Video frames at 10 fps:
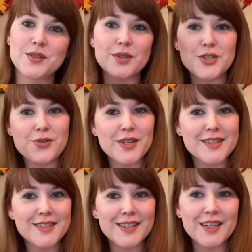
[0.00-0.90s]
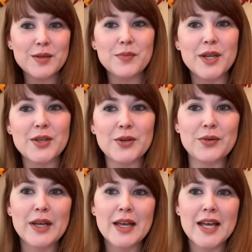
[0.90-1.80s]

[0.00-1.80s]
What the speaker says: As you can see, my new